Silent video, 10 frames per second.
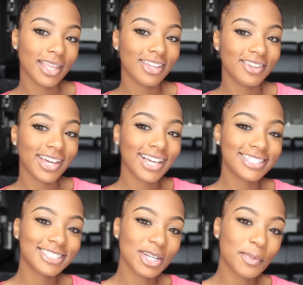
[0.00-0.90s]
Thank you
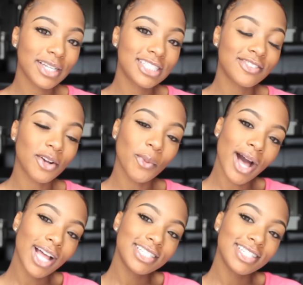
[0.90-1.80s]
guys so much for
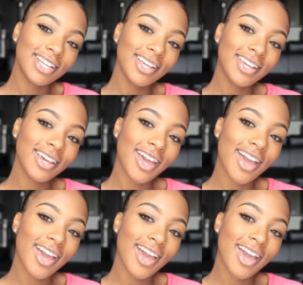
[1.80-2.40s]
watching,